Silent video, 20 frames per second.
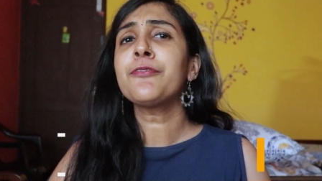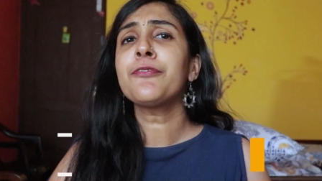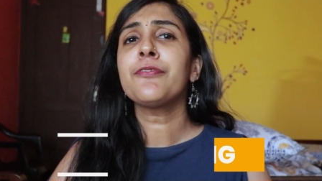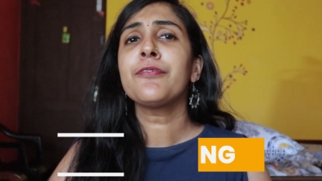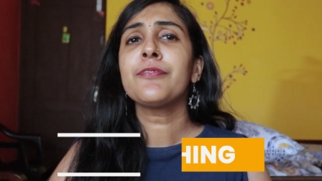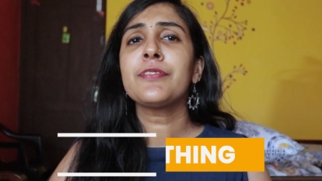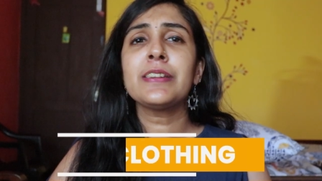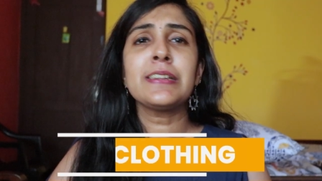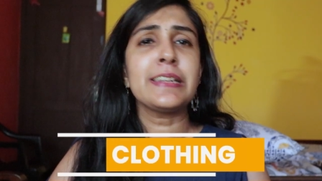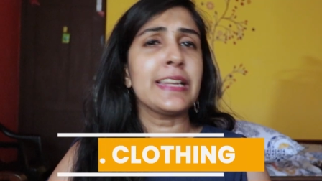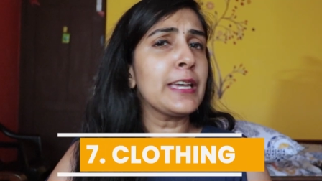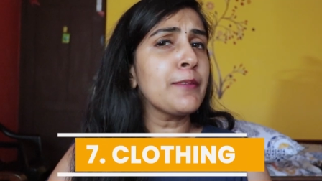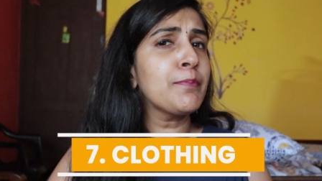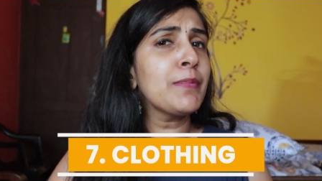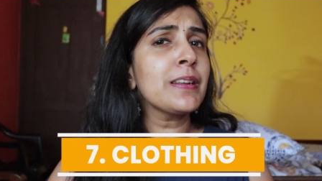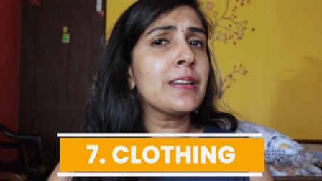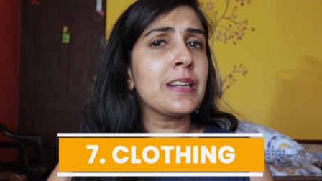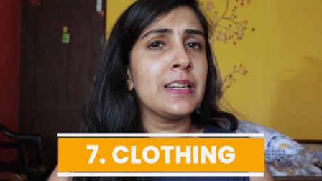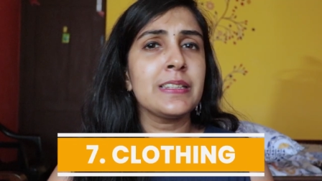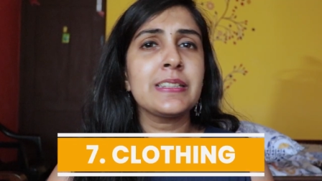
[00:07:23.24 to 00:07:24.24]
if the
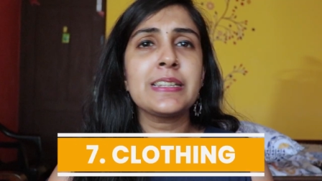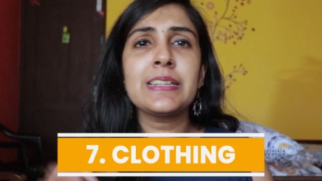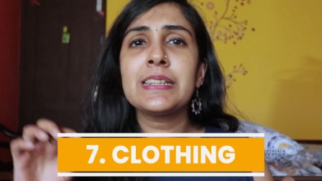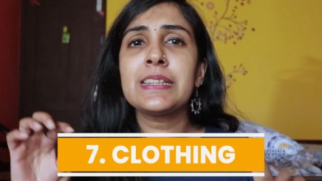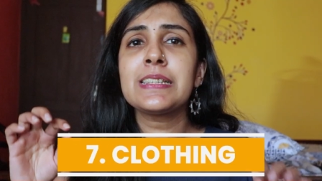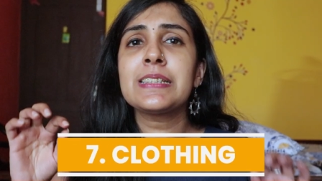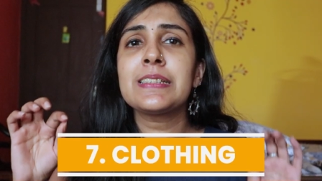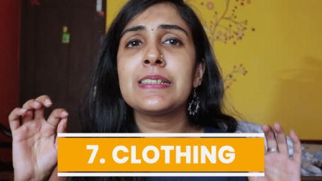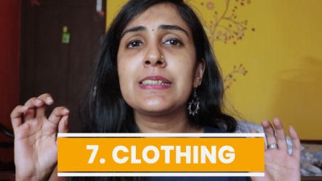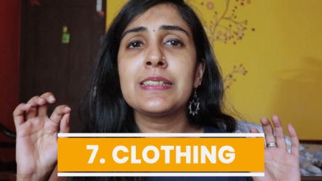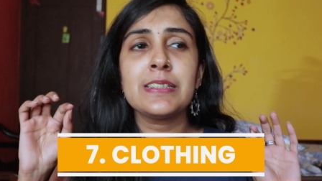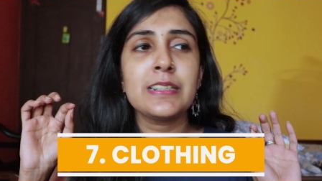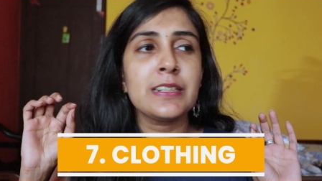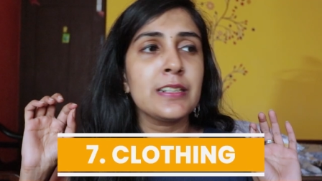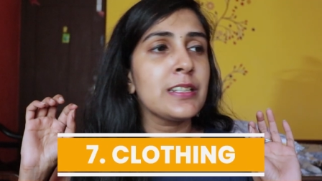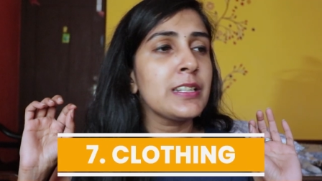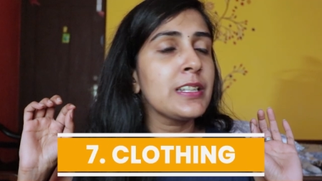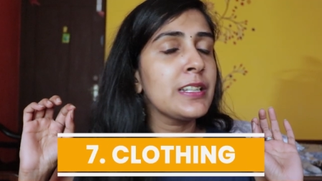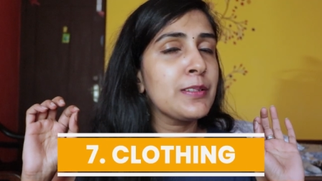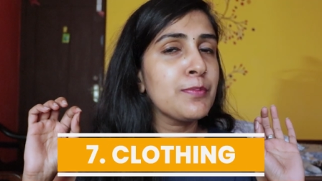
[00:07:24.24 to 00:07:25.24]
label contains
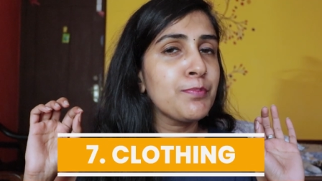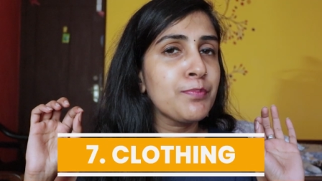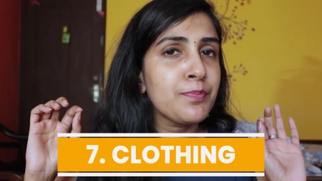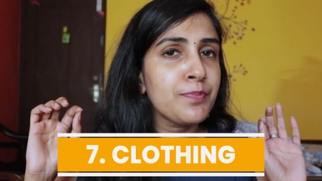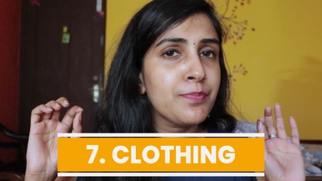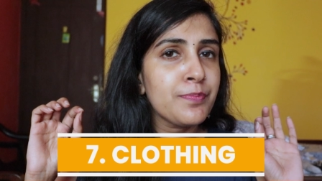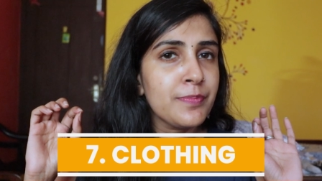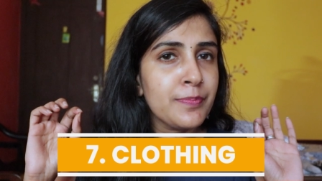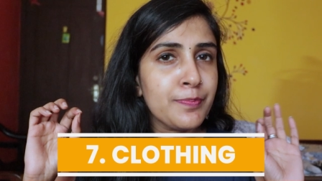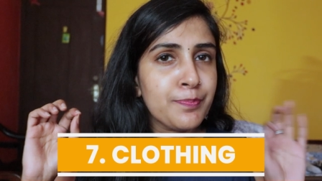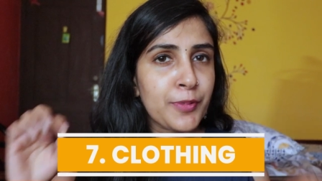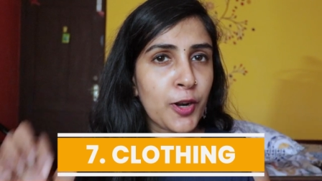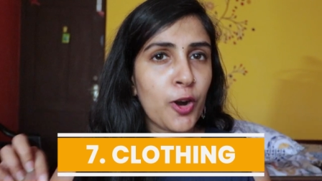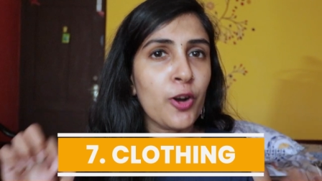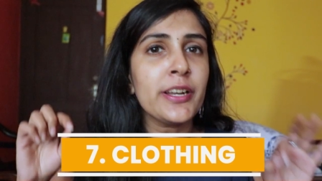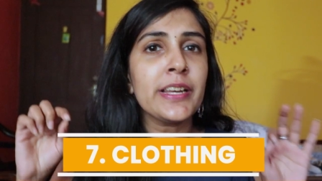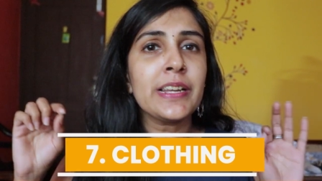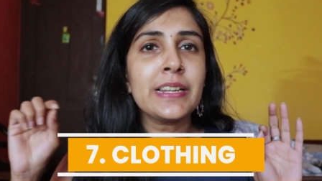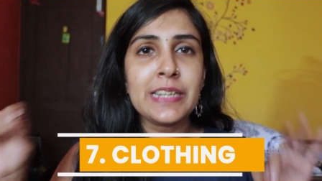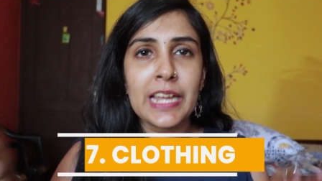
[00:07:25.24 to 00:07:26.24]
the
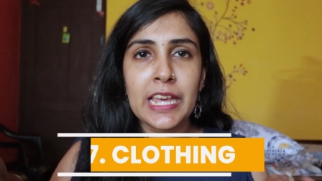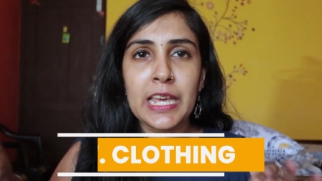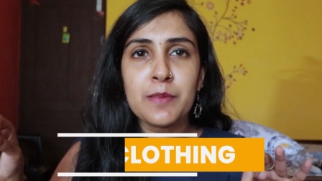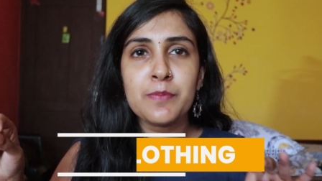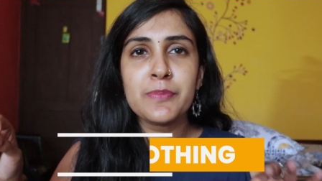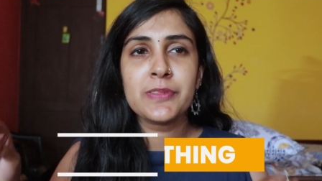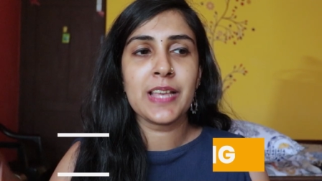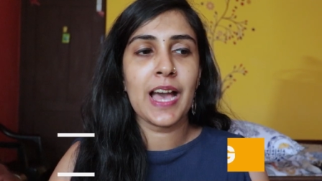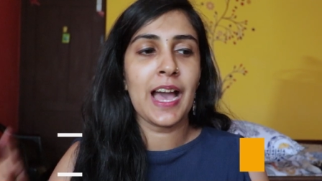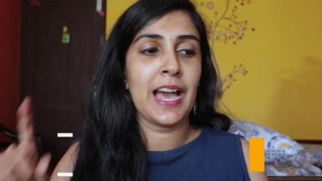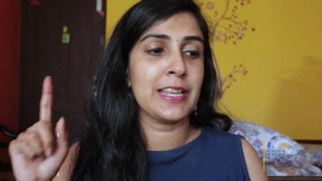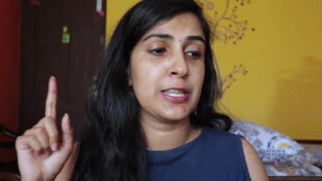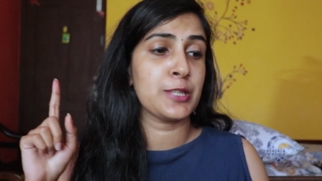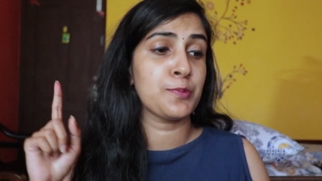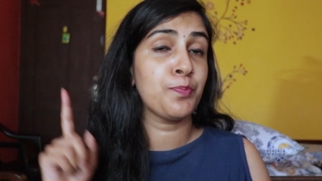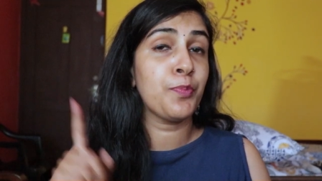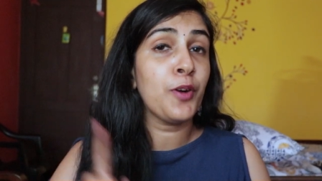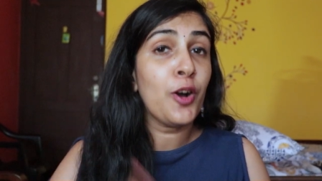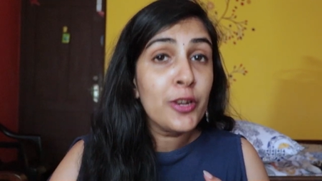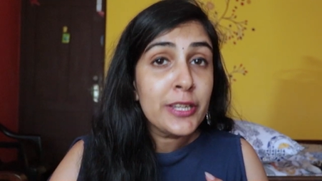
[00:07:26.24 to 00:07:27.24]
product names as
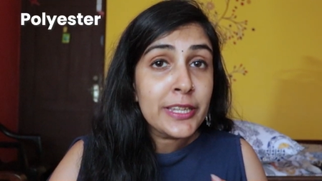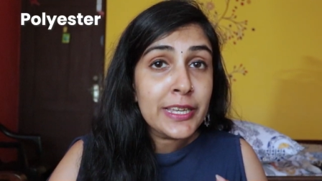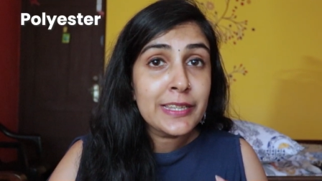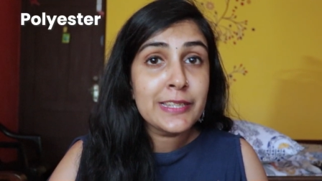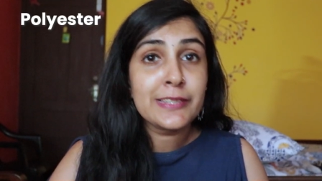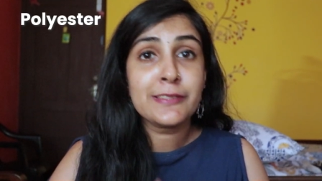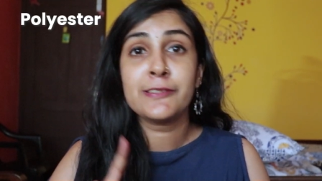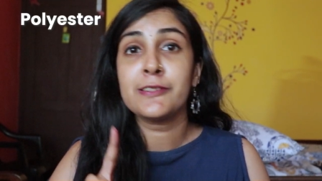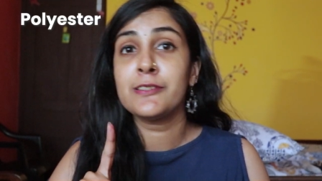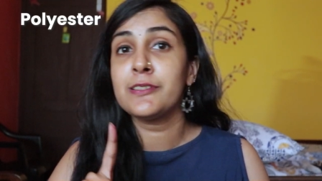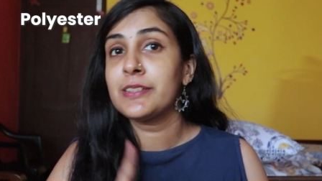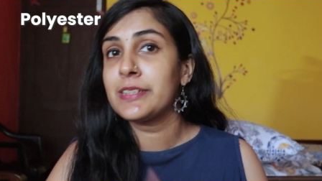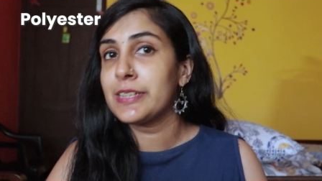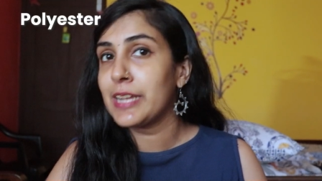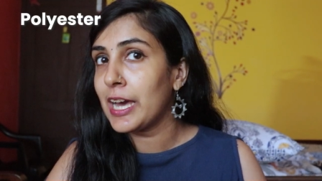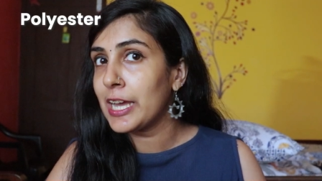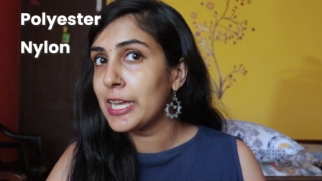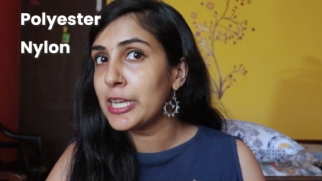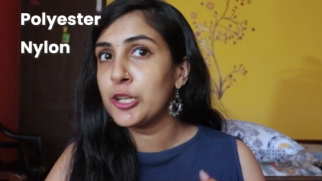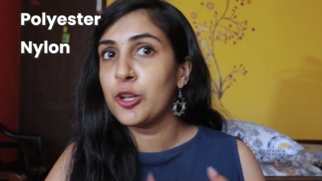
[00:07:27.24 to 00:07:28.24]
polyester,
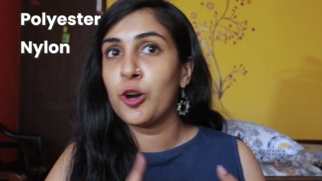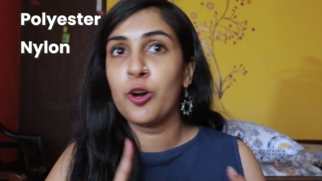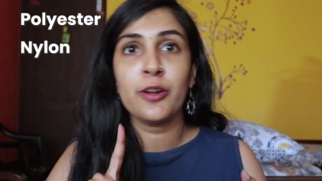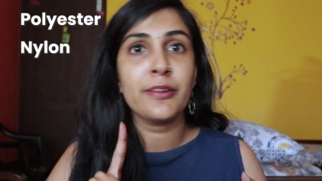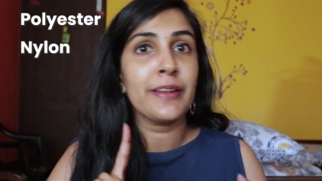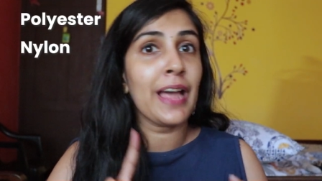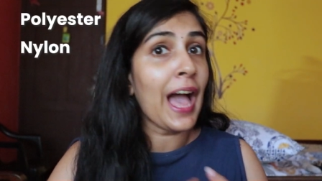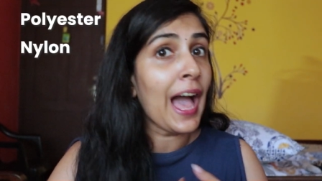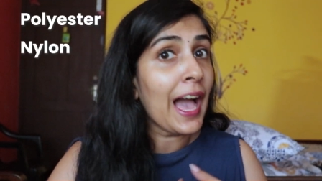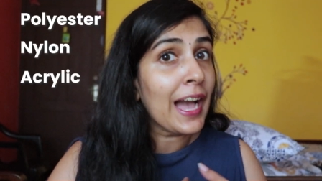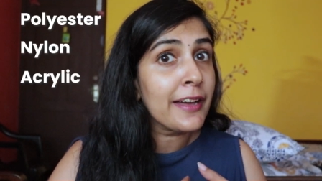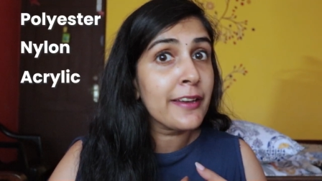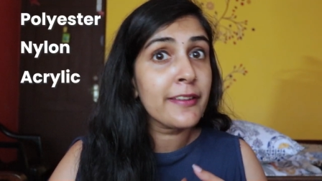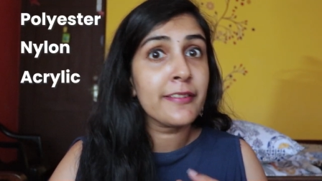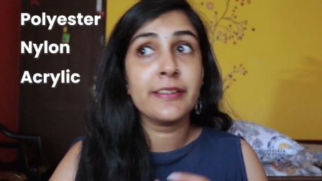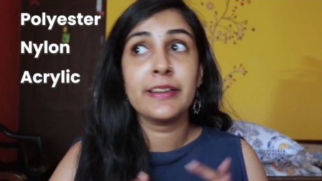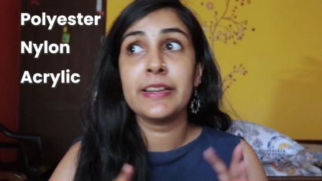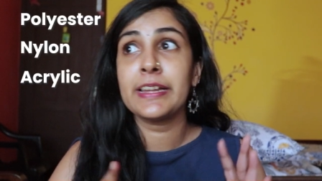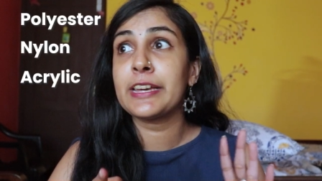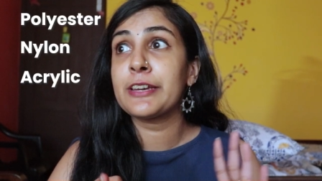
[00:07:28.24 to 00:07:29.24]
nylon,
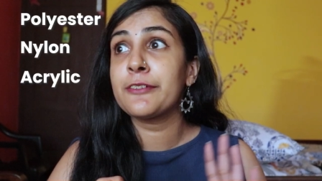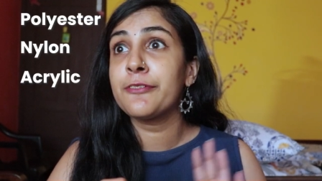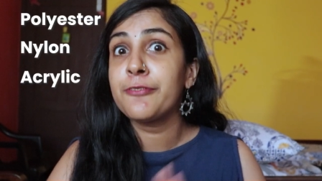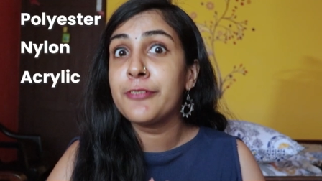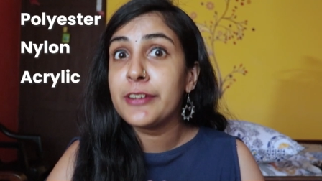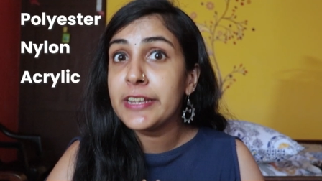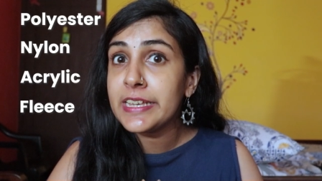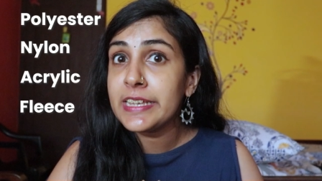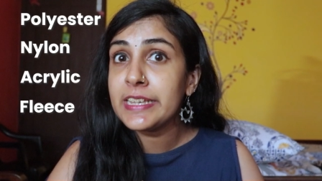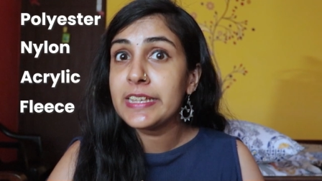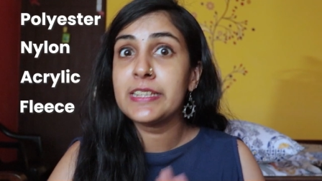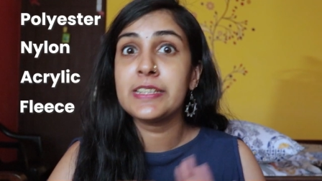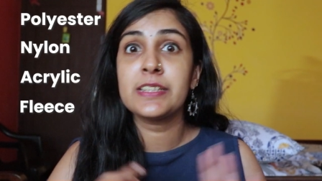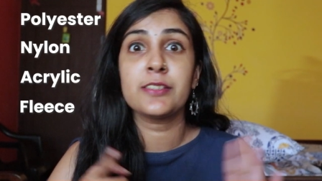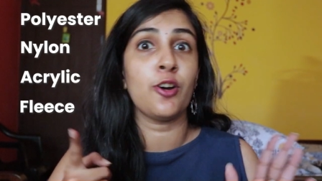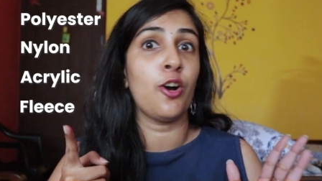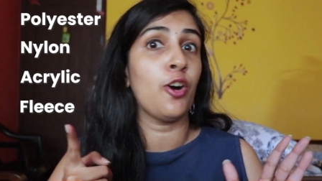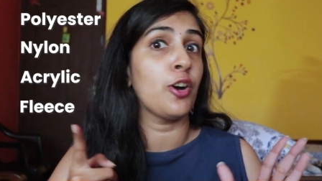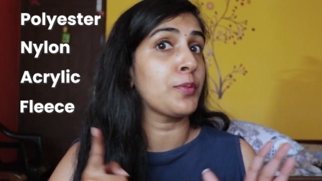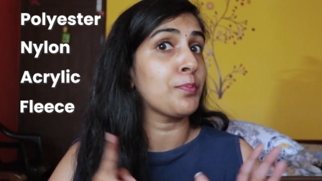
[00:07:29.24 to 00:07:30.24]
acrylic,
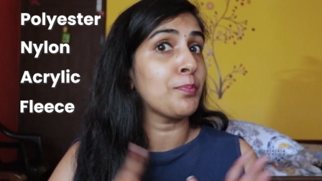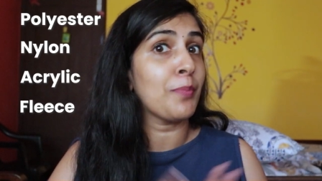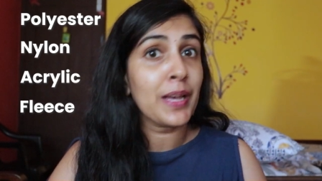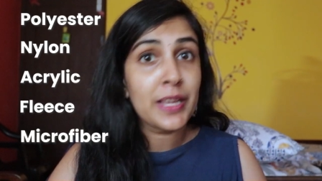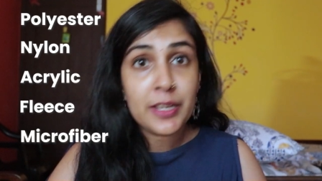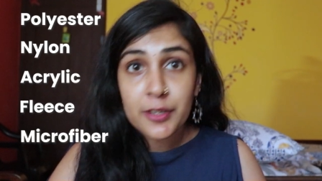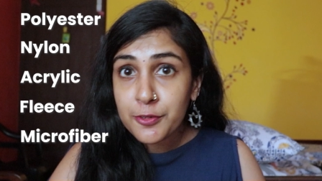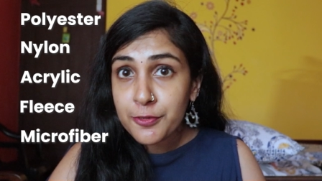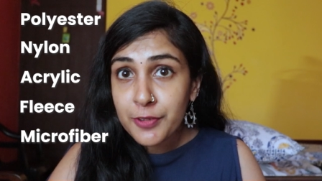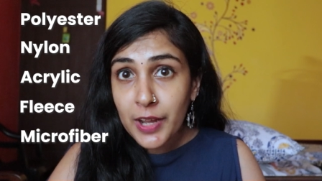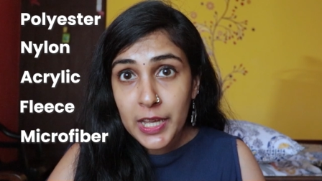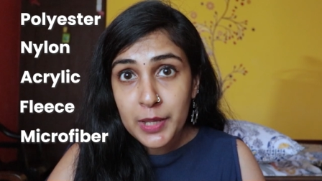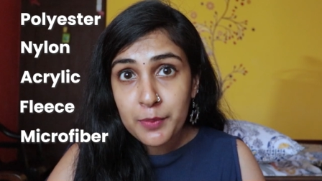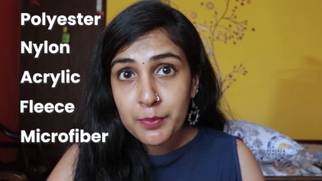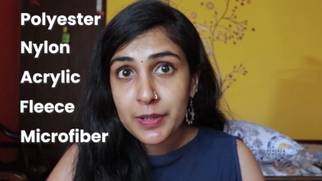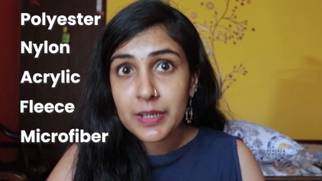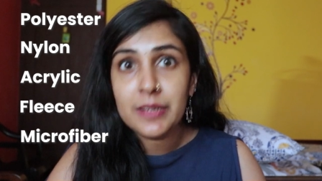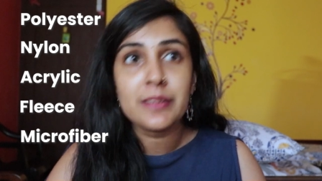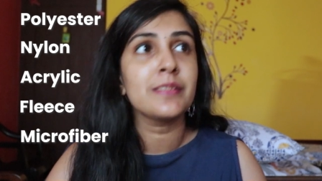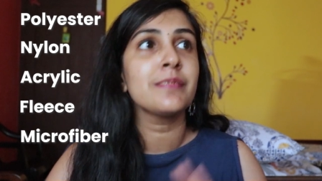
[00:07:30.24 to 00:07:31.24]
fleece, or
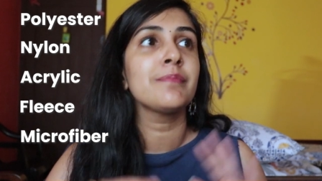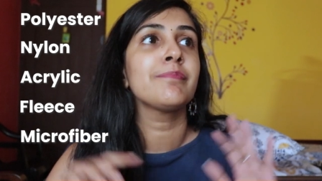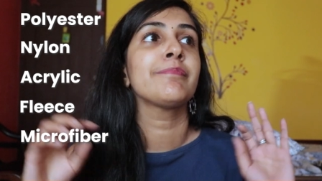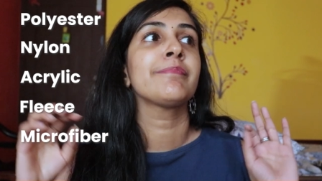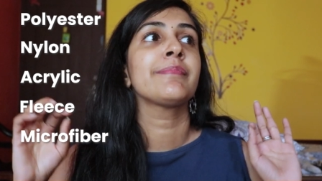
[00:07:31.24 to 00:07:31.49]
microfiber,